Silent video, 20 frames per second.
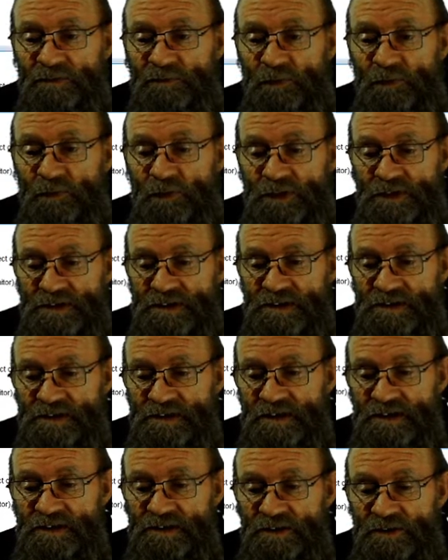for instance,
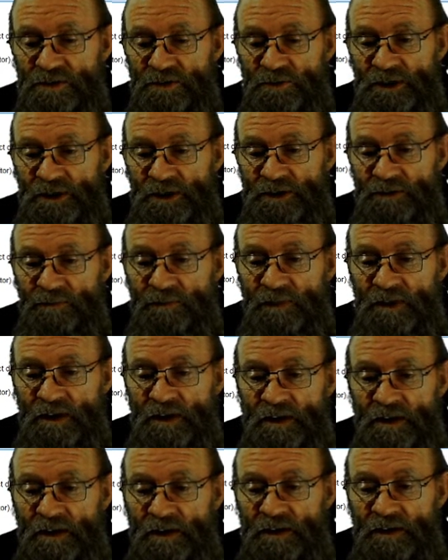here's a good one.
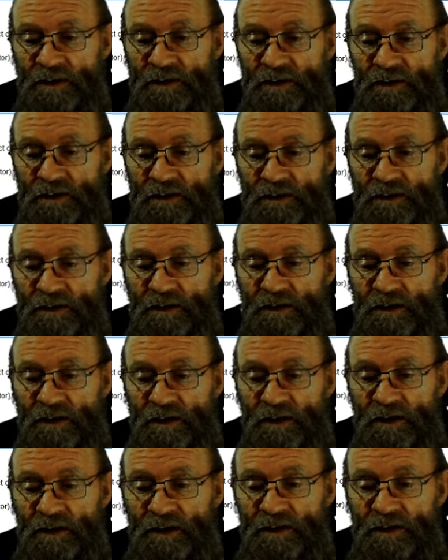
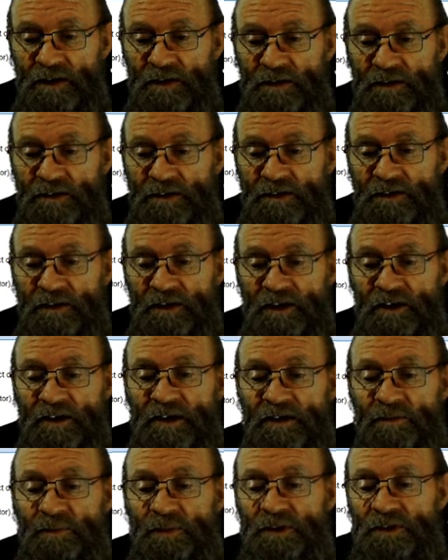Read
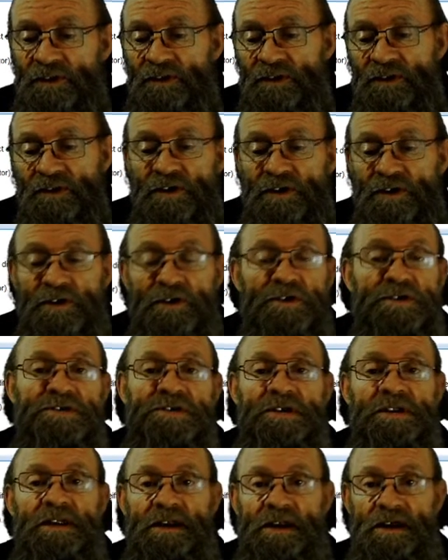up on the
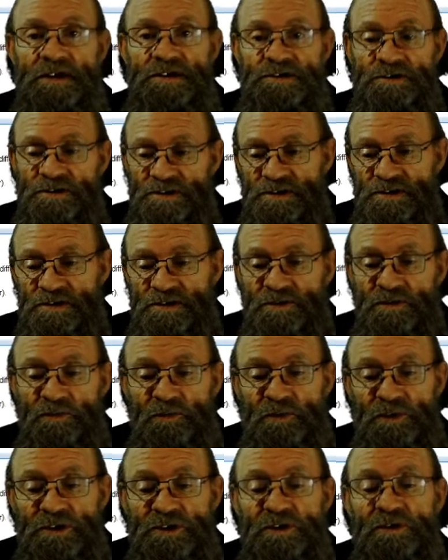considerations
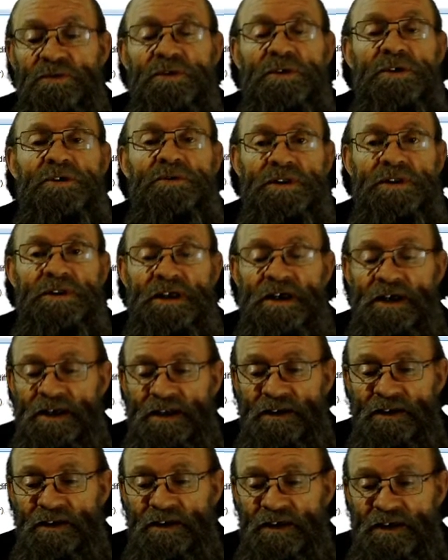when you work with the
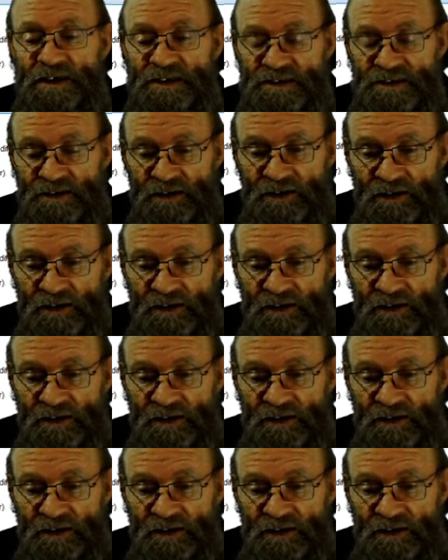analyzer.